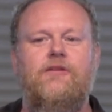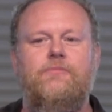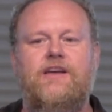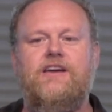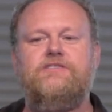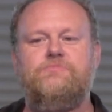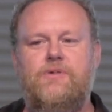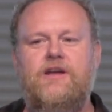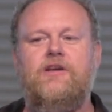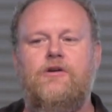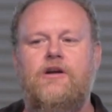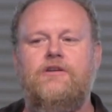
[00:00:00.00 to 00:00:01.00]
because
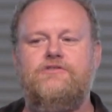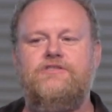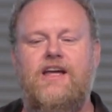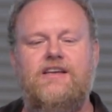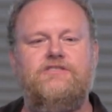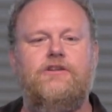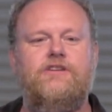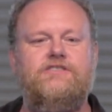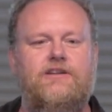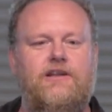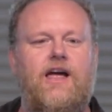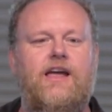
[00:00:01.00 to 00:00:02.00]
Peter understands there
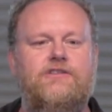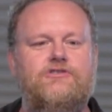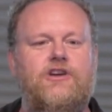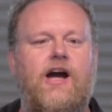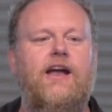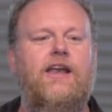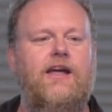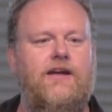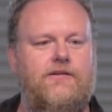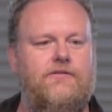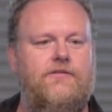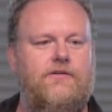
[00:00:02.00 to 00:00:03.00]
is a light
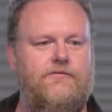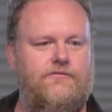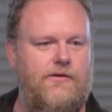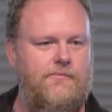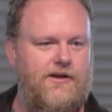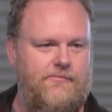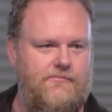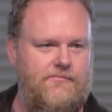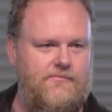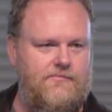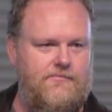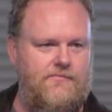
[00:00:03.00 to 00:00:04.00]
shining from him.
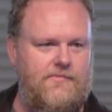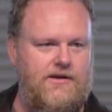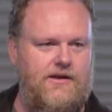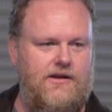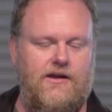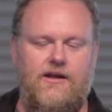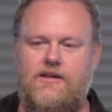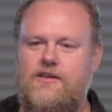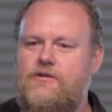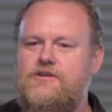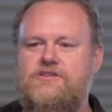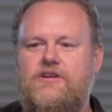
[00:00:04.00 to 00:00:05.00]

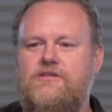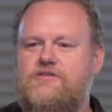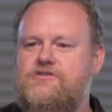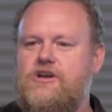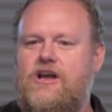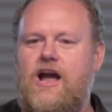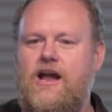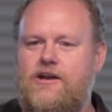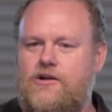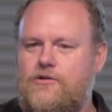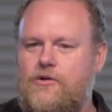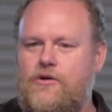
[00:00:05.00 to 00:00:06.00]
There is a
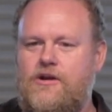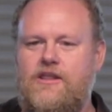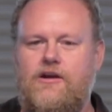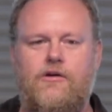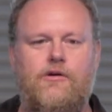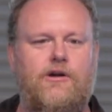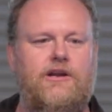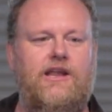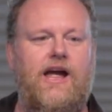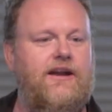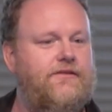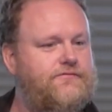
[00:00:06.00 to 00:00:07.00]
Shekinah glory there, or a
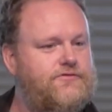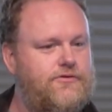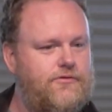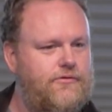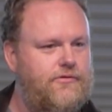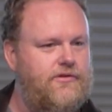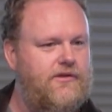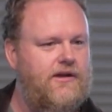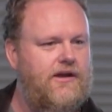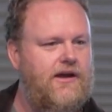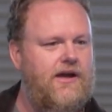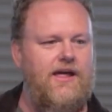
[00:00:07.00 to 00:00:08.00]
light of truth
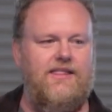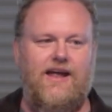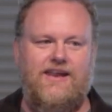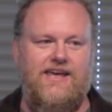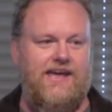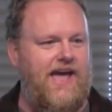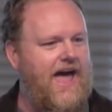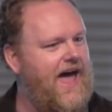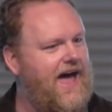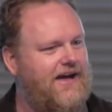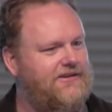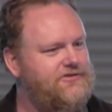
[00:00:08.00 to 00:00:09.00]
that he
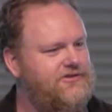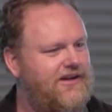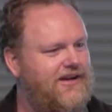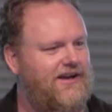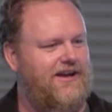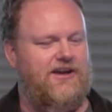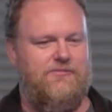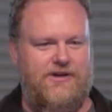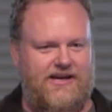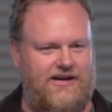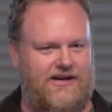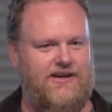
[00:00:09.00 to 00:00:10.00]
has
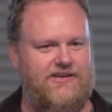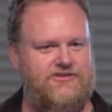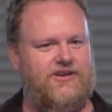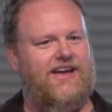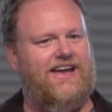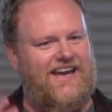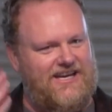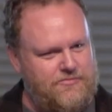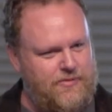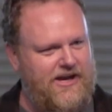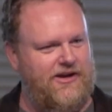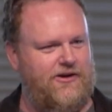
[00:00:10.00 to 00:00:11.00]
because
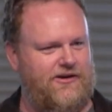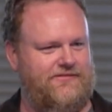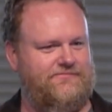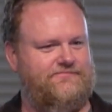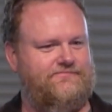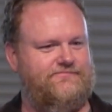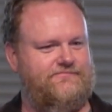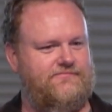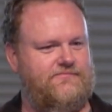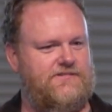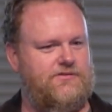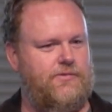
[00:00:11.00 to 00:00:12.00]
he's Peter.
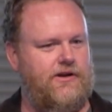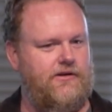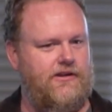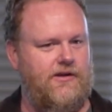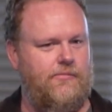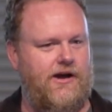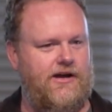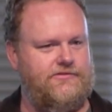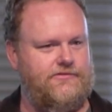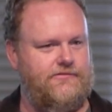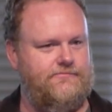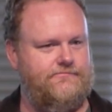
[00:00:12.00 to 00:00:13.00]
It's Peter the
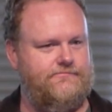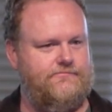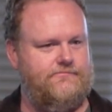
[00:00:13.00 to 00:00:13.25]
Apostle.